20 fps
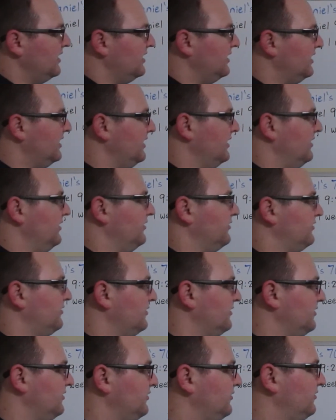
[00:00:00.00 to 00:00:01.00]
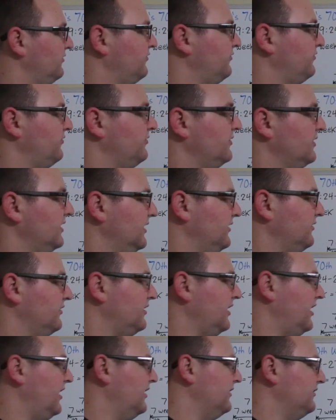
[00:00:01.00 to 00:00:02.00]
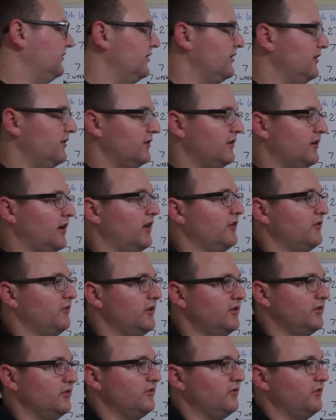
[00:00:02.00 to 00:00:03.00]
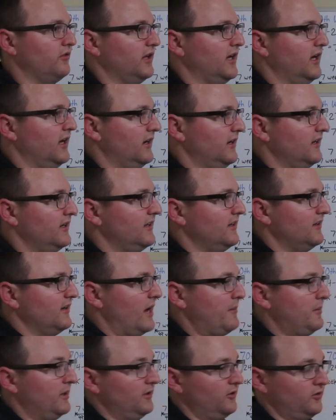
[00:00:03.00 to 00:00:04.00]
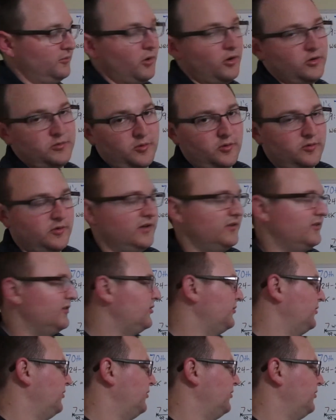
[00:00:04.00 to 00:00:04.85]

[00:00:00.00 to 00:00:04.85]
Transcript: is God's reason for that. I mean, there's multiple reasons, but